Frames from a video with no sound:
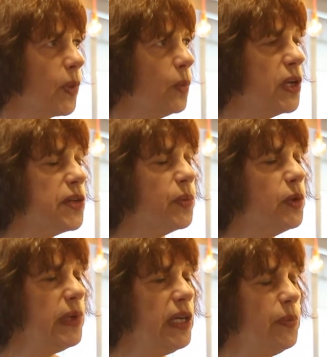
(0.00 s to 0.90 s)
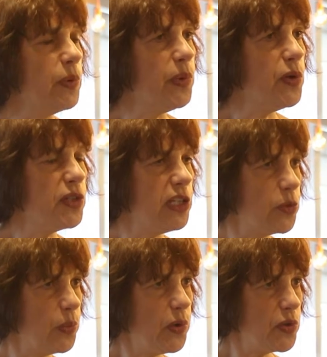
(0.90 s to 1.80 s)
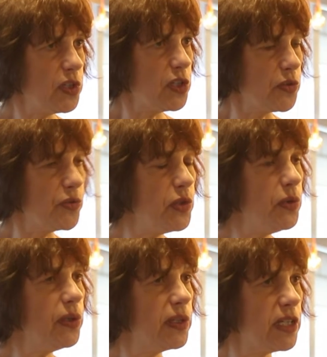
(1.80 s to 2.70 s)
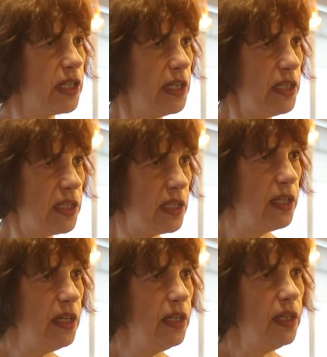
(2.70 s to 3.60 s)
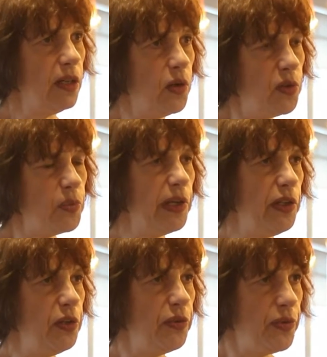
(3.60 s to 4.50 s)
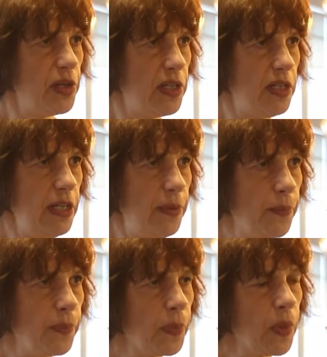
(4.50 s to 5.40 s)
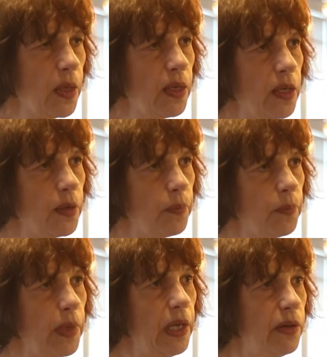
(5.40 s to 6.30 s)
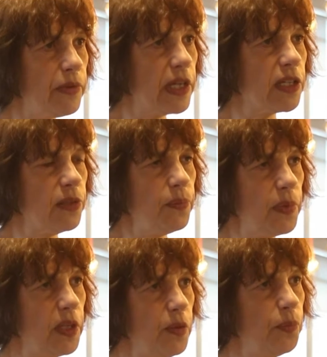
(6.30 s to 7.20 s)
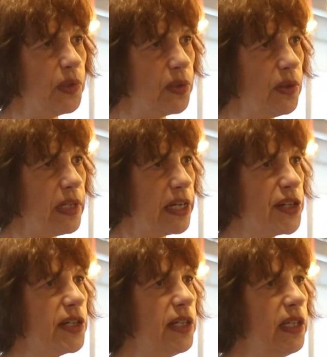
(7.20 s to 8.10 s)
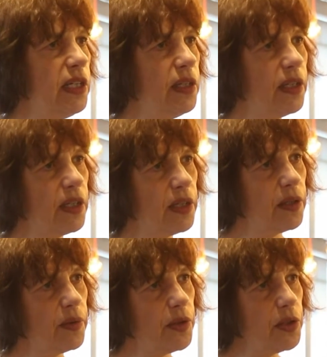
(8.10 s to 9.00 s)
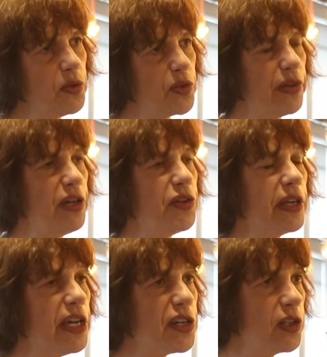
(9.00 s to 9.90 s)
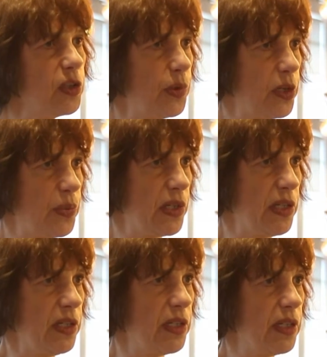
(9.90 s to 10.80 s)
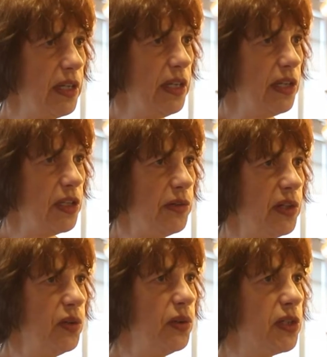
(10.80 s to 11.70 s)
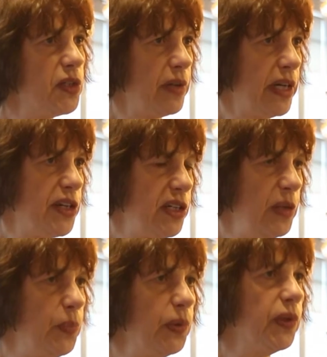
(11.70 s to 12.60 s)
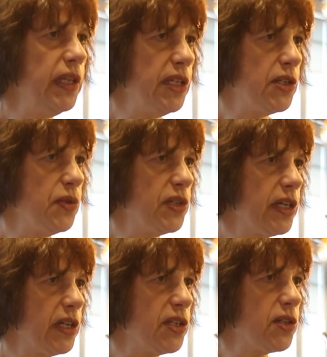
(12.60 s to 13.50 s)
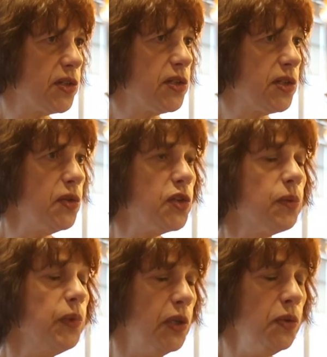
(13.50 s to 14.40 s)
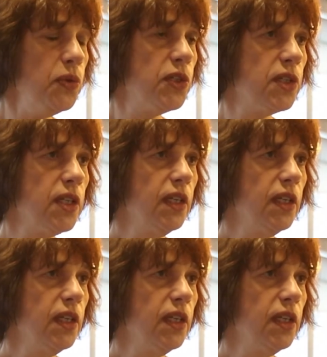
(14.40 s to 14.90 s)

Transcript: which will be proposed disposals of 2 other sites owned by the university in Wrexham, but they're not actually used for educational purposes. So in order to actually put these 2 sites to some use,